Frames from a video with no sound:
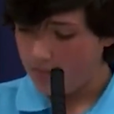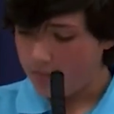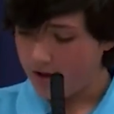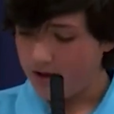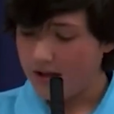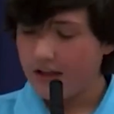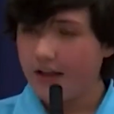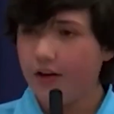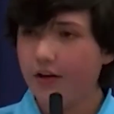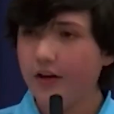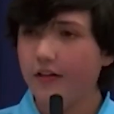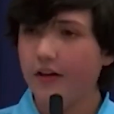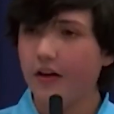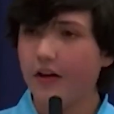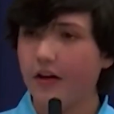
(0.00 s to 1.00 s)
but
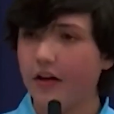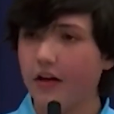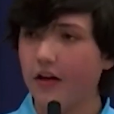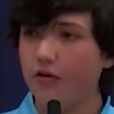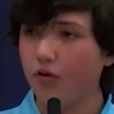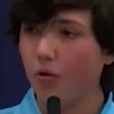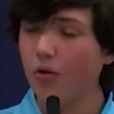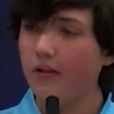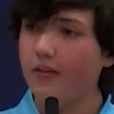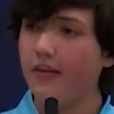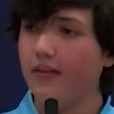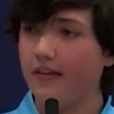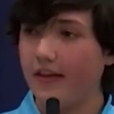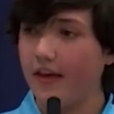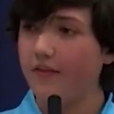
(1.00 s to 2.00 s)
hearing the
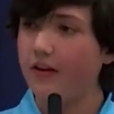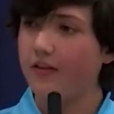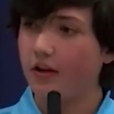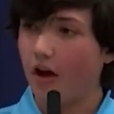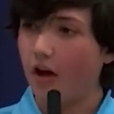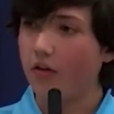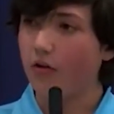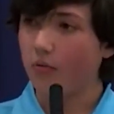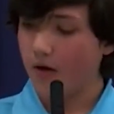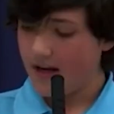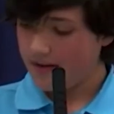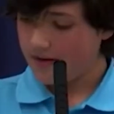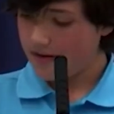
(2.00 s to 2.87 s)
condolences given to other